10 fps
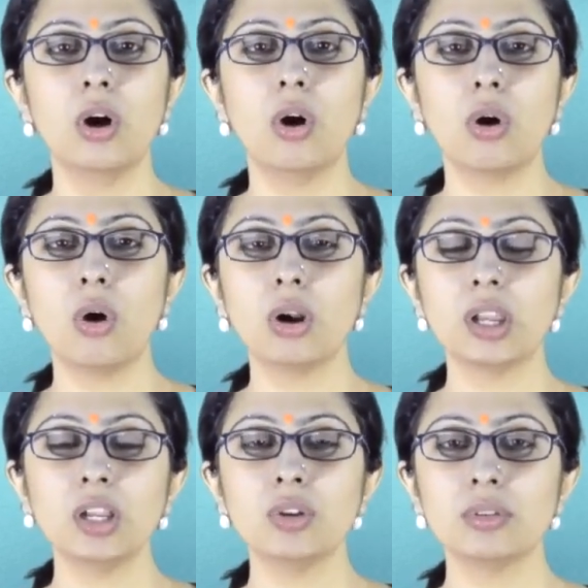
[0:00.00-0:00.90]

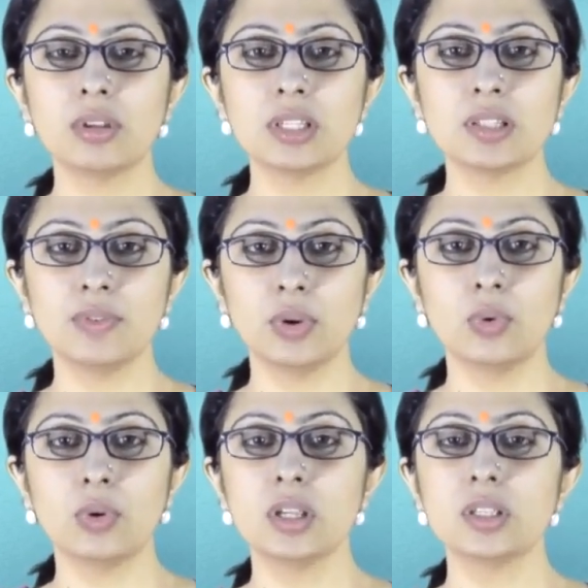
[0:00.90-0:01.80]
according to this view,
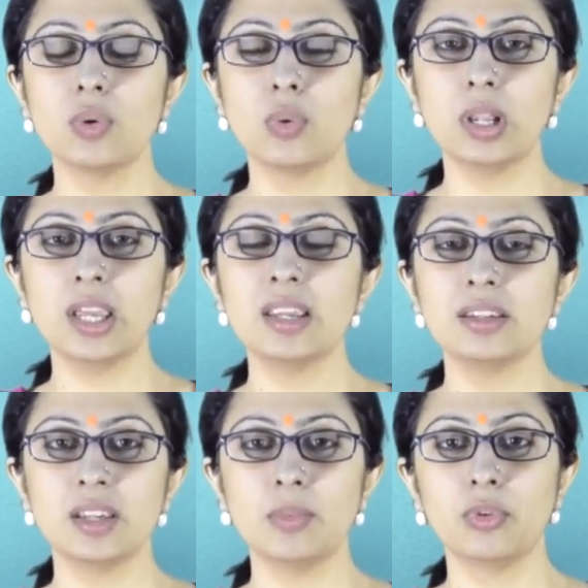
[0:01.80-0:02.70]
is only
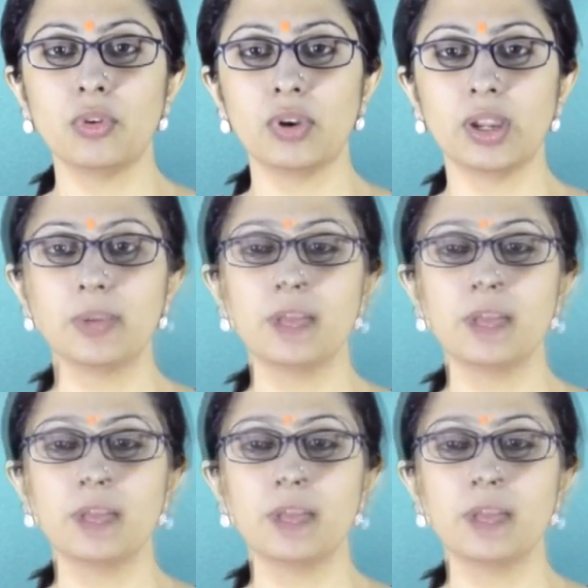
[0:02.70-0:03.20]
temporary.